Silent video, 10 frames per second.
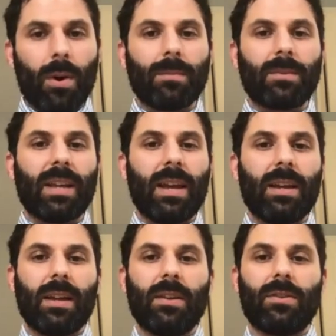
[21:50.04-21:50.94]
I'm
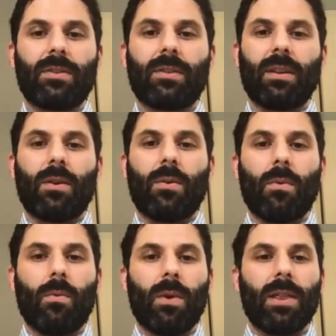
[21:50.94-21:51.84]
saying is
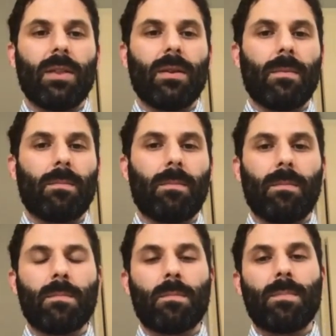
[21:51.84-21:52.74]
when the
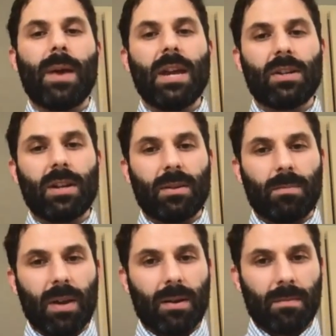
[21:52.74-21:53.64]
patient is
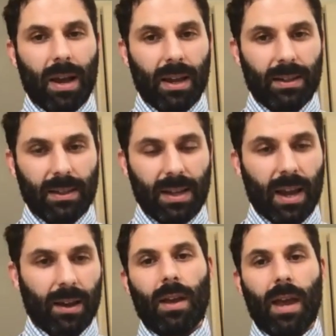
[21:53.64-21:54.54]
bitten by a
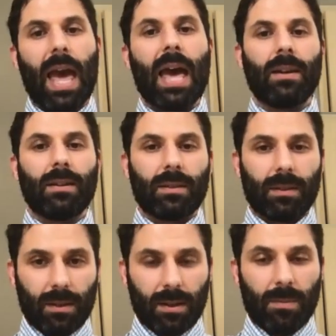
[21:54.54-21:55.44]
tick and
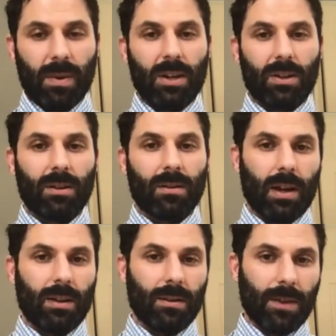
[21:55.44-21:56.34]
the patient
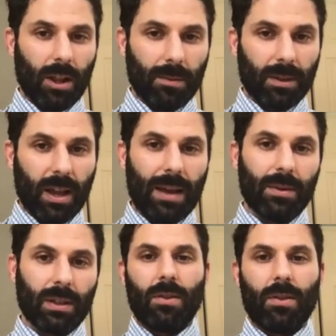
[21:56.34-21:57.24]
develops Lyme
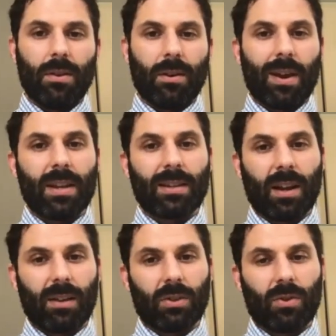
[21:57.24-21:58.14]
disease, the greatest
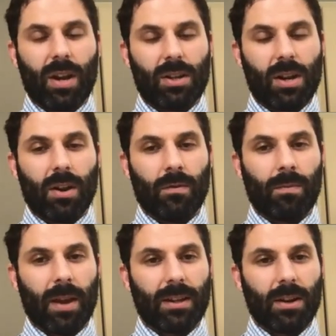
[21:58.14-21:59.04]
concentration of
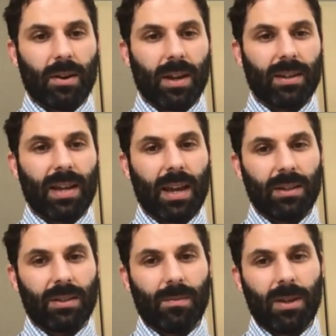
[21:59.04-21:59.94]
bacteria
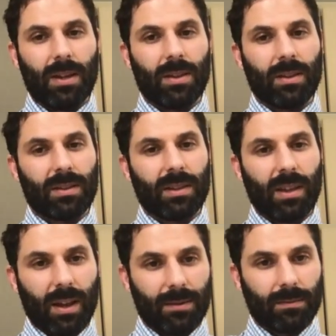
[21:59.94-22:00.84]
tends to be in the
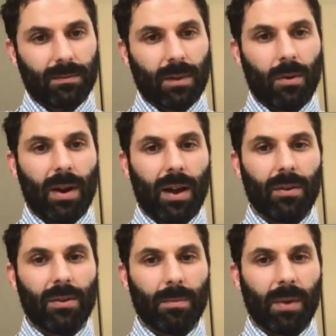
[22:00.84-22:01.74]
skin
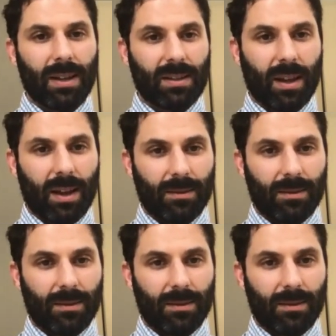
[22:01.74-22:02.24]
around the bite site.